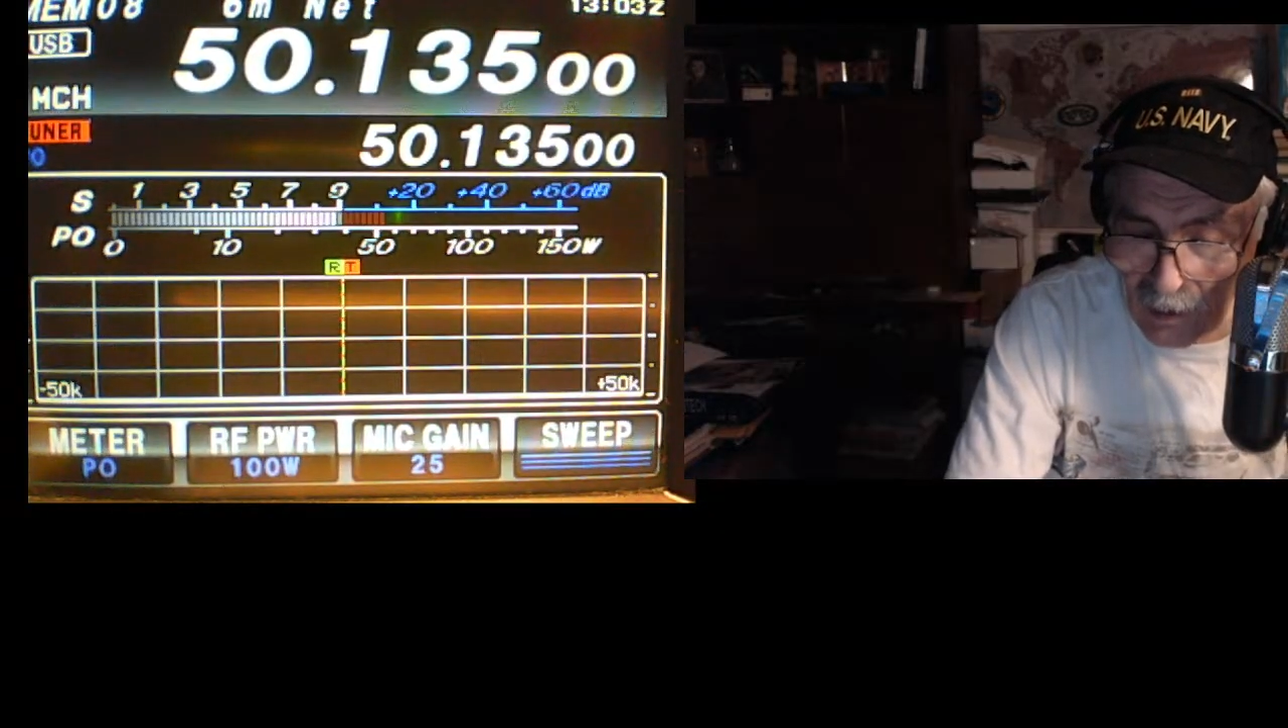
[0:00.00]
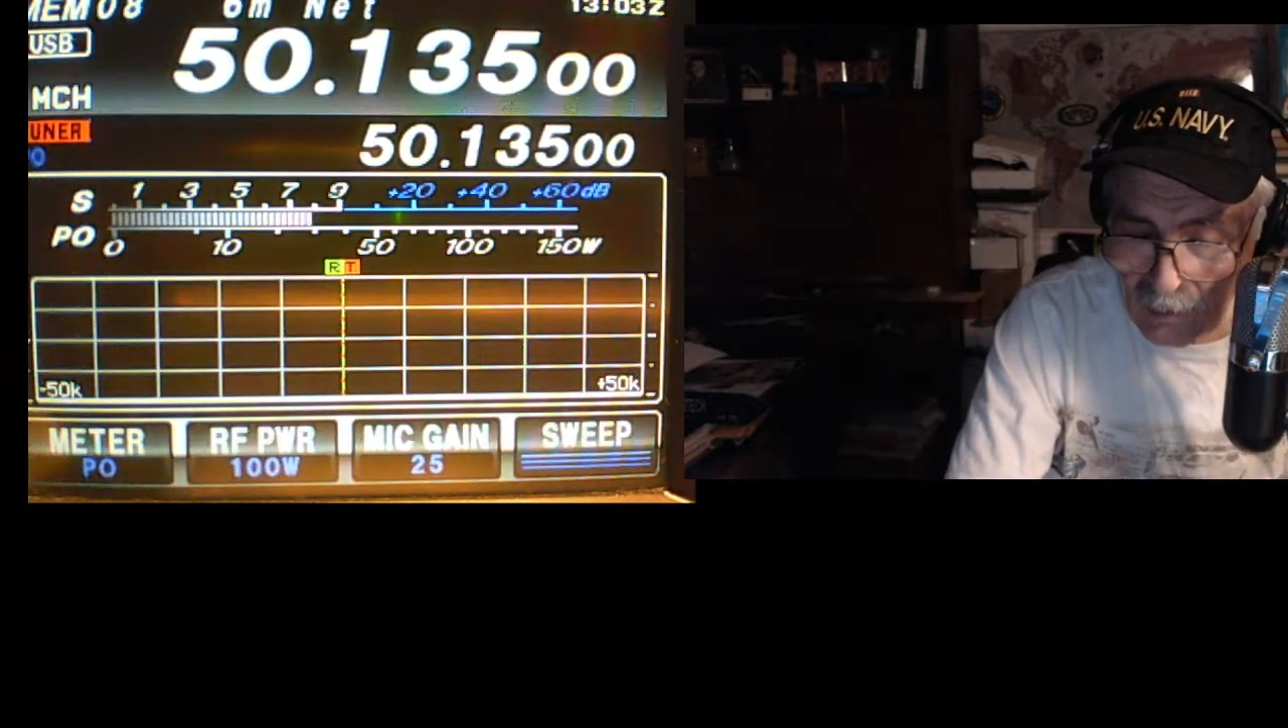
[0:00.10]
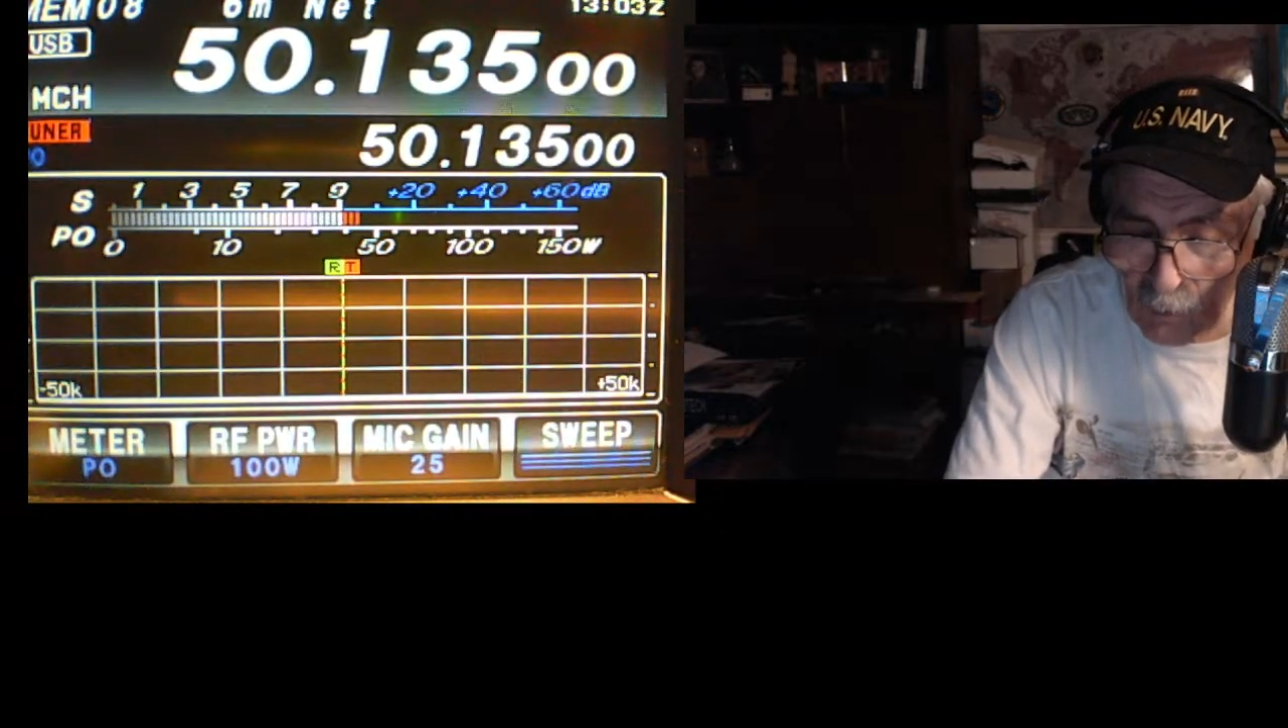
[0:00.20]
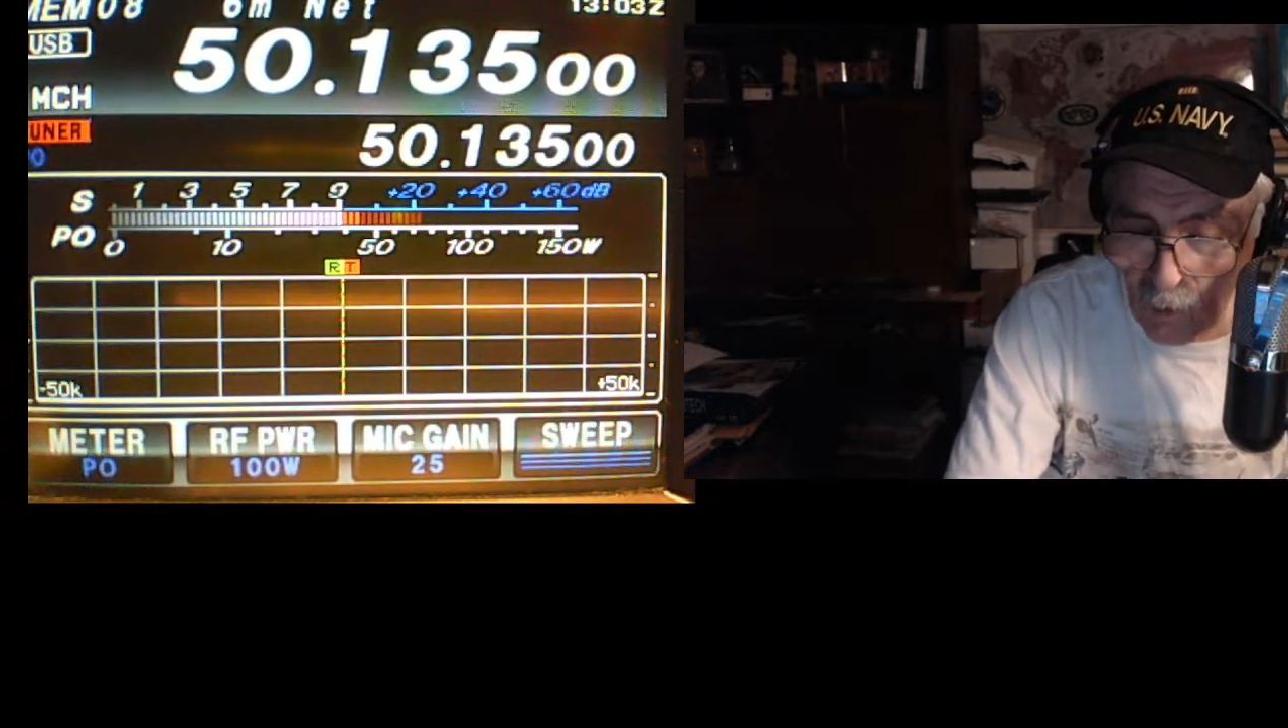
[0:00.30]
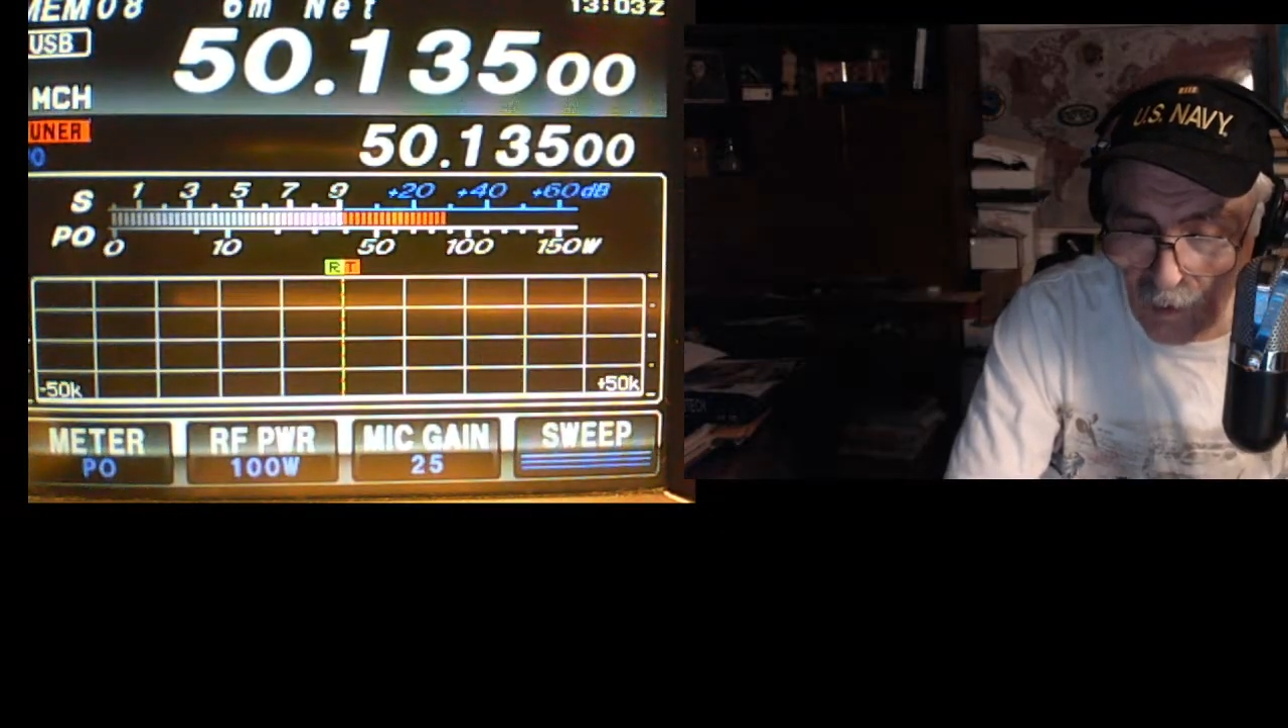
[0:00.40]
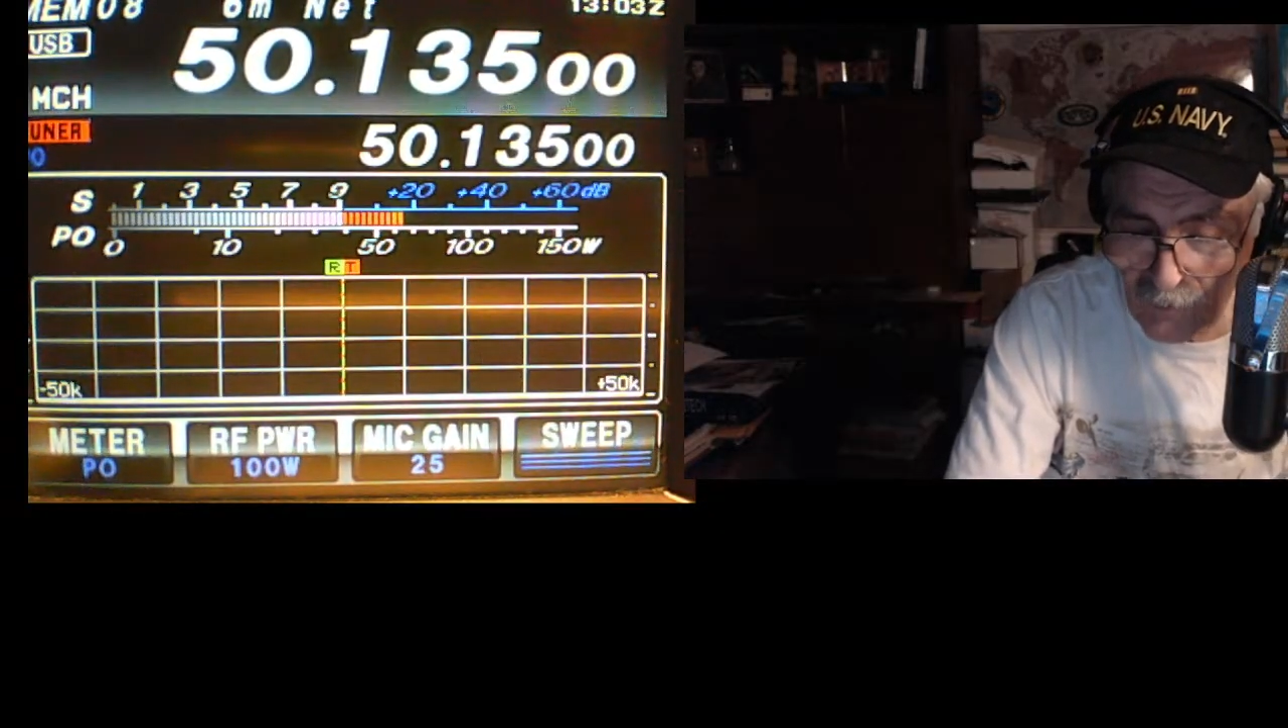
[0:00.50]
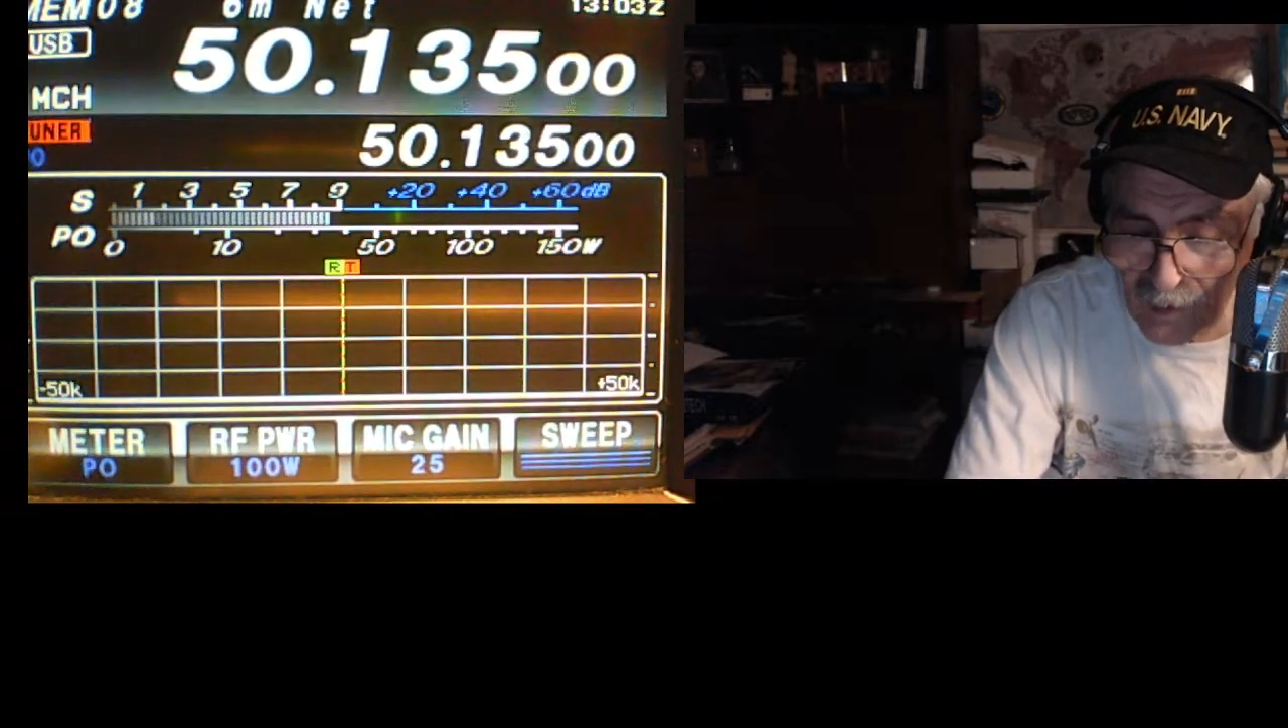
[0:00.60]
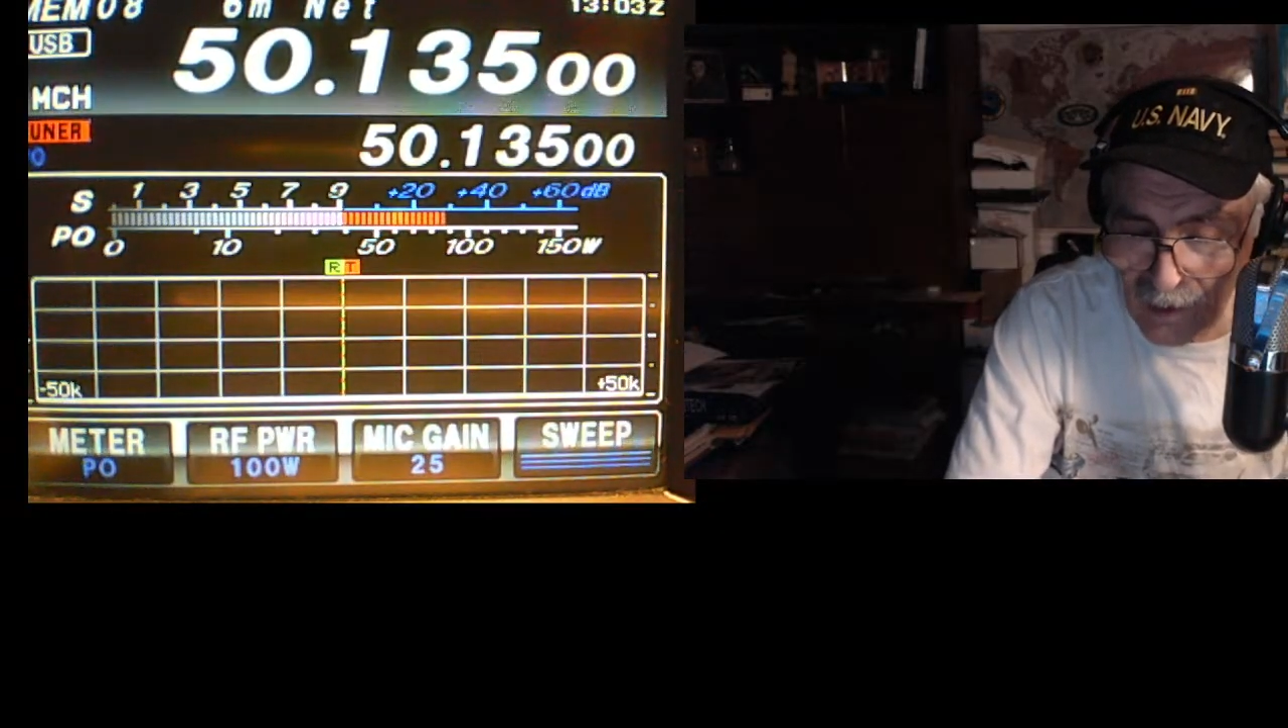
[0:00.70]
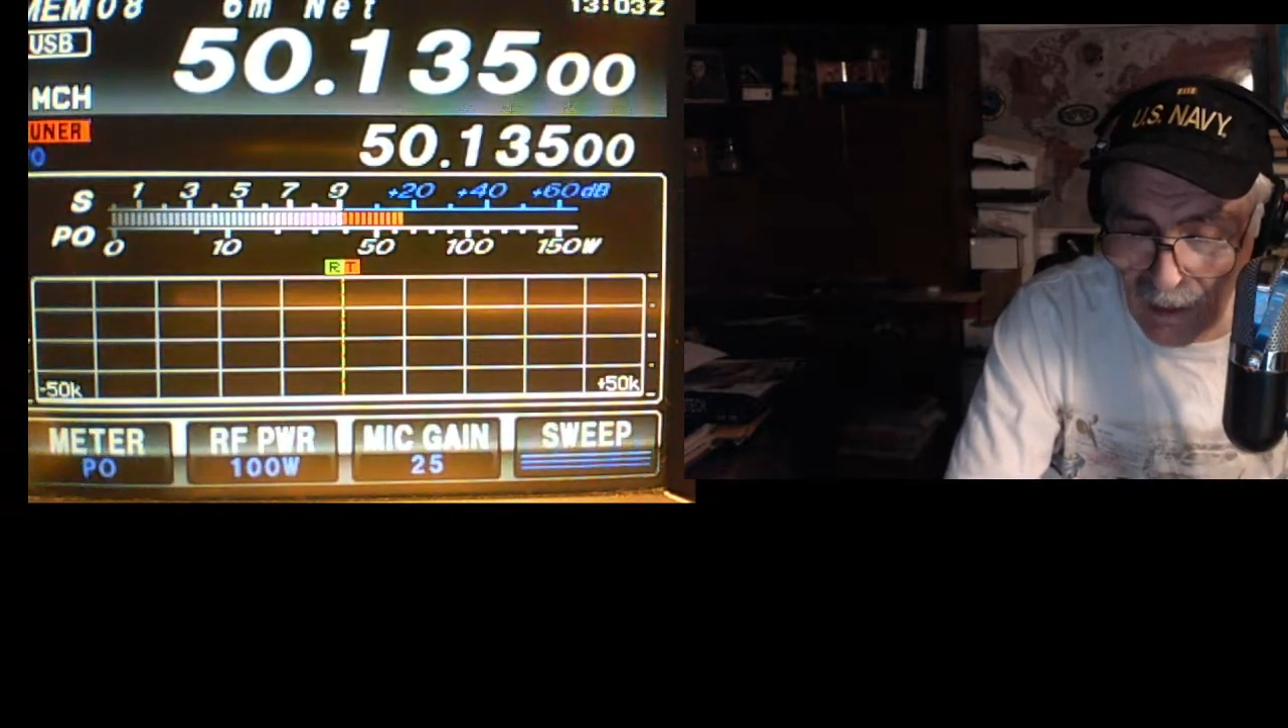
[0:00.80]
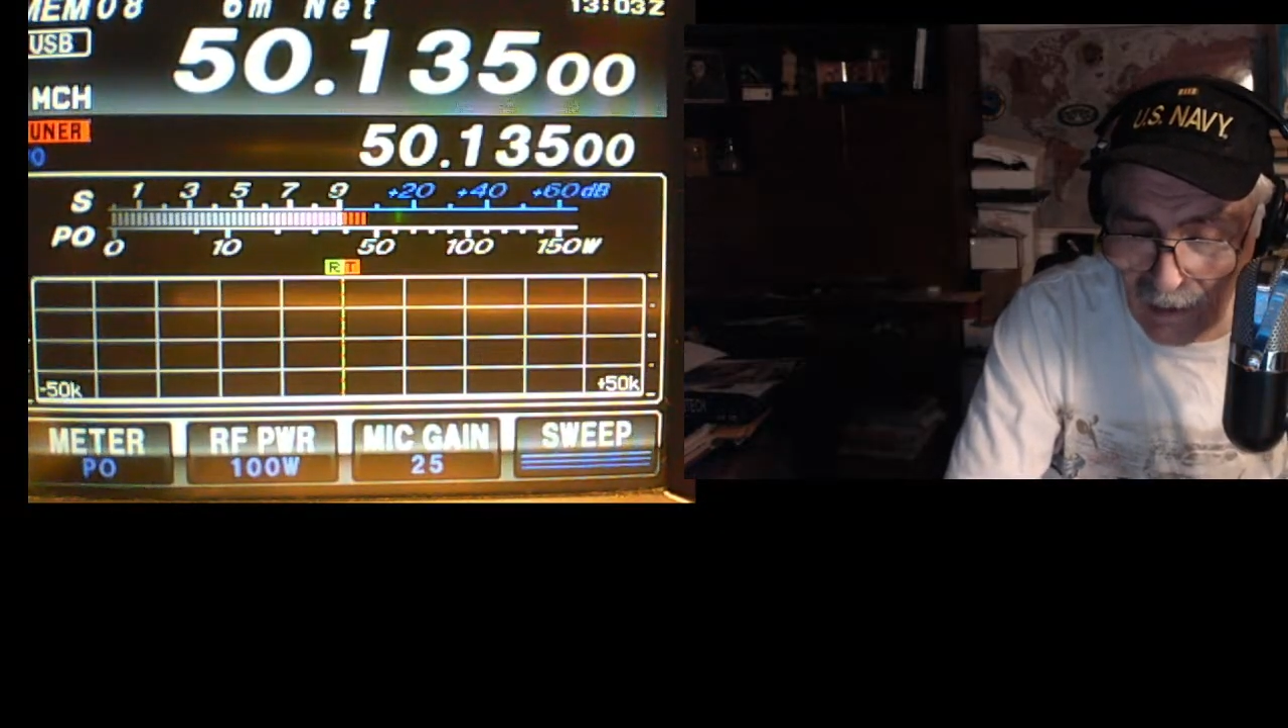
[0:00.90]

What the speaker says: more often than not,